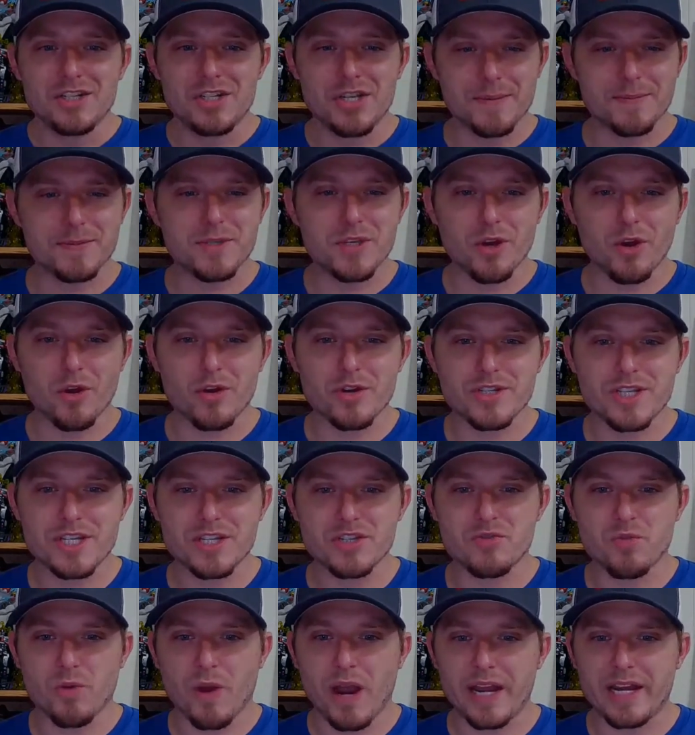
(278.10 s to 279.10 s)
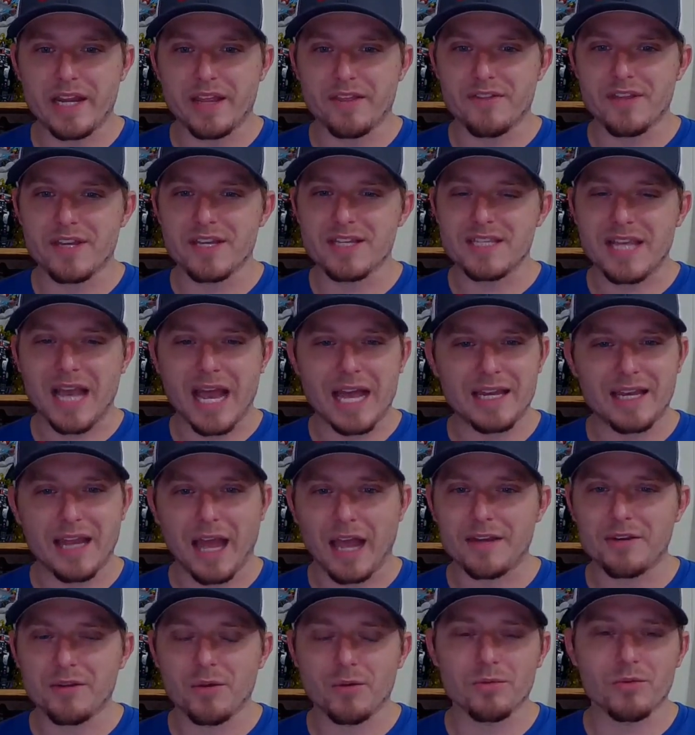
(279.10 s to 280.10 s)
Chip Zdarsky's writing this. I,
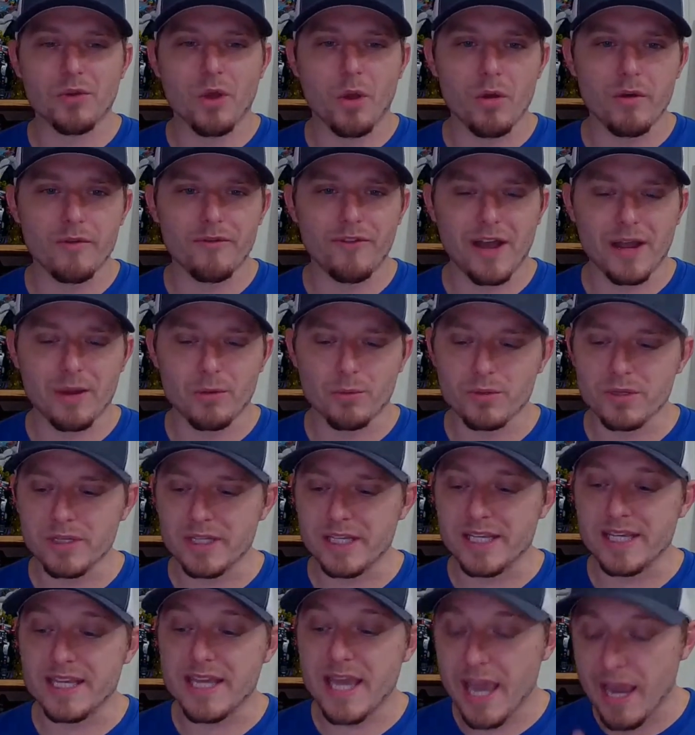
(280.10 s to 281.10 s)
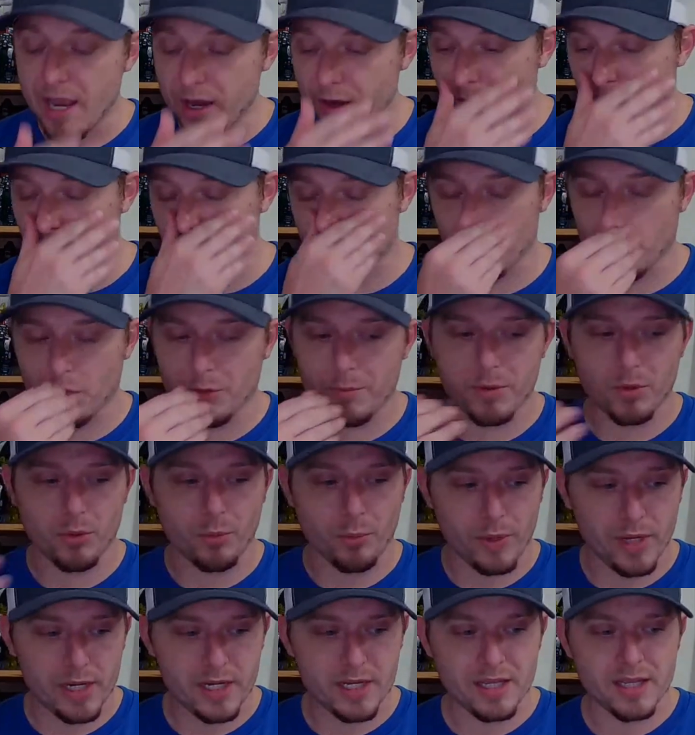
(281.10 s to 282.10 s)
I, don't know if I really care. I'm going to be
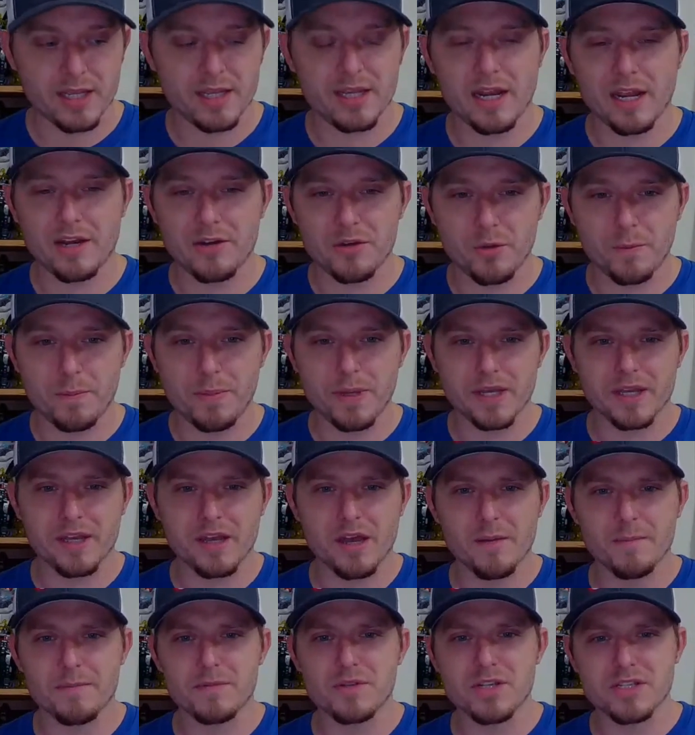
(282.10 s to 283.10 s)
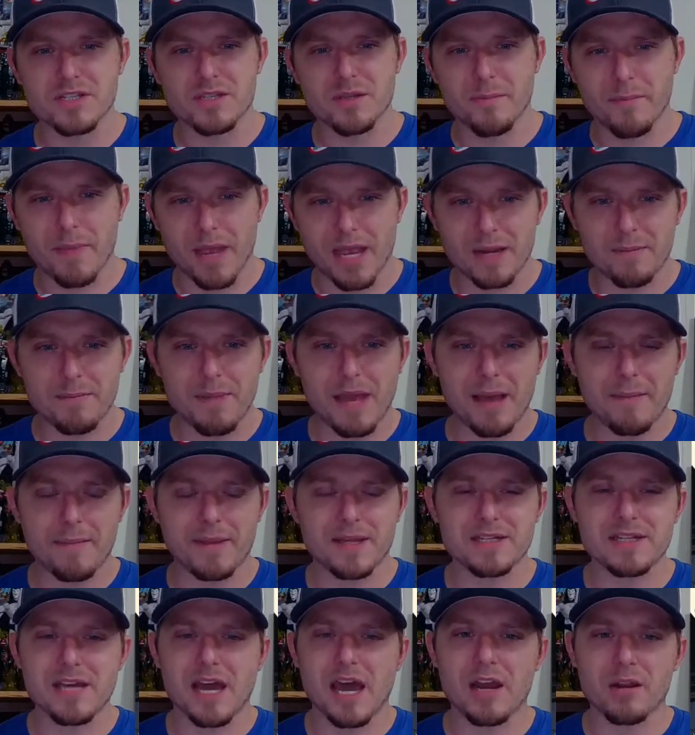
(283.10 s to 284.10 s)
reading it. I do pick up just the main
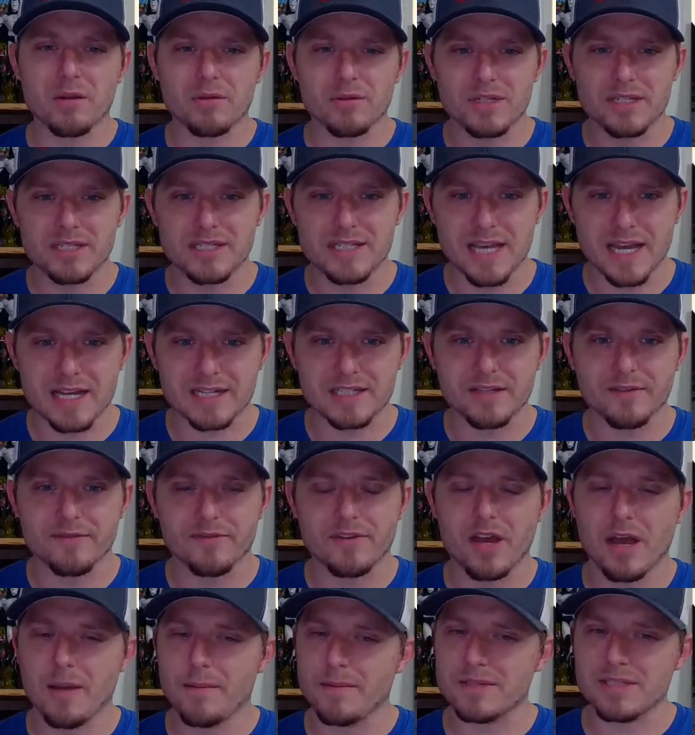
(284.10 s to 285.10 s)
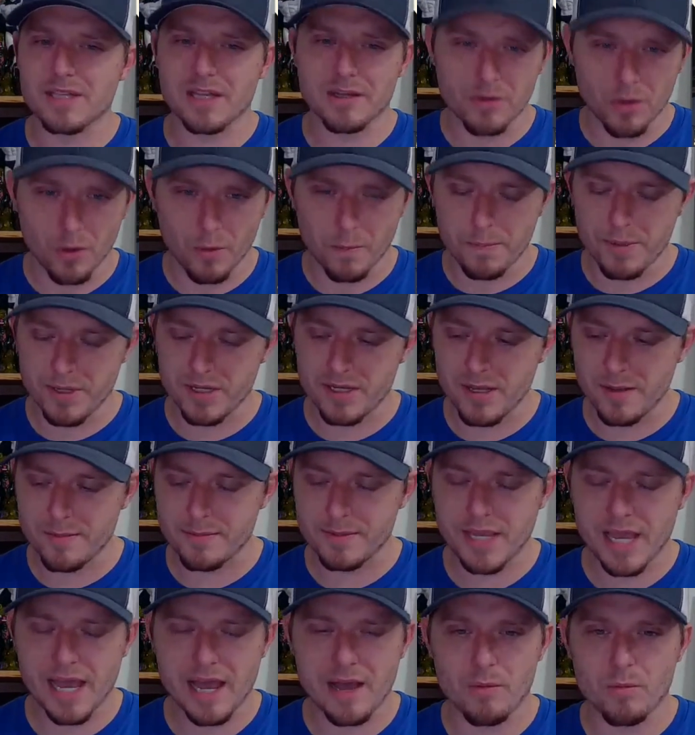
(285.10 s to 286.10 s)
Batman title and Detective Comics. I don't pick
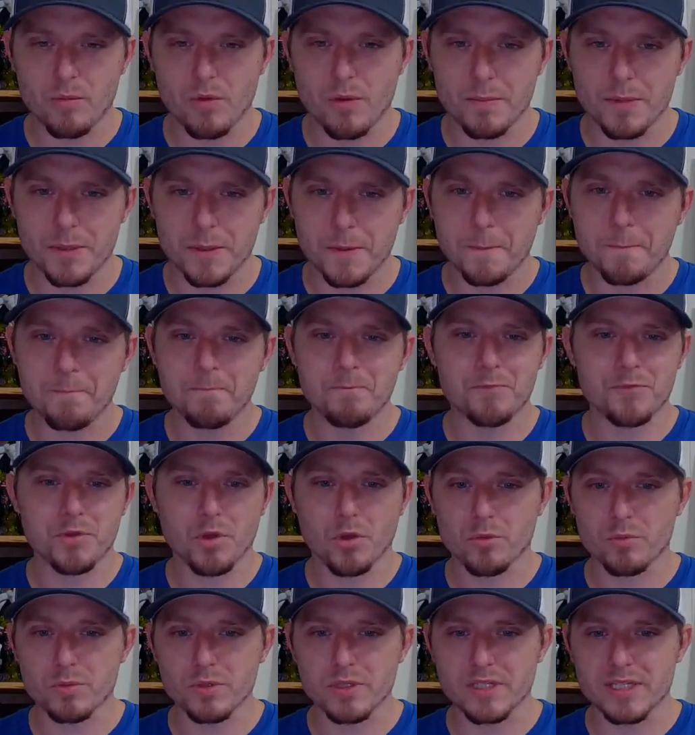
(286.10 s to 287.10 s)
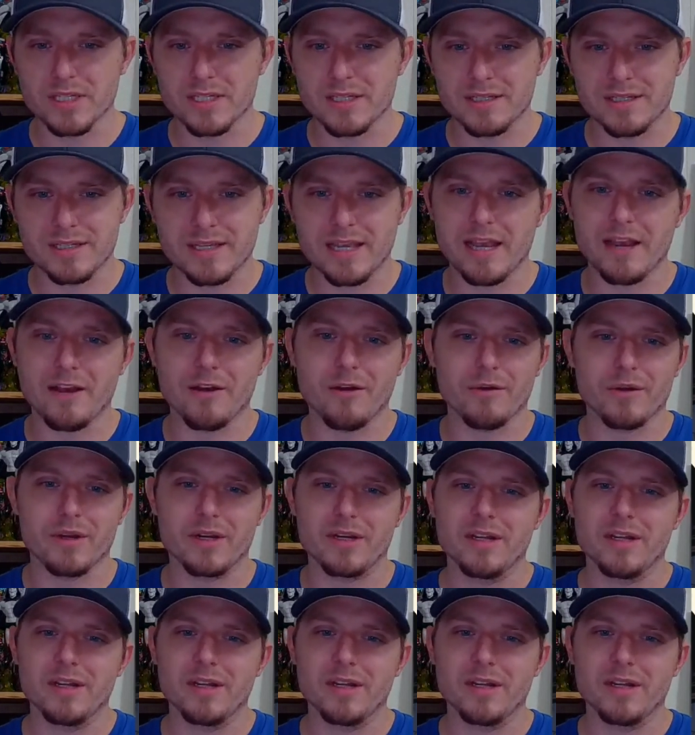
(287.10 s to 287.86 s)
up Catwoman. Don't really care.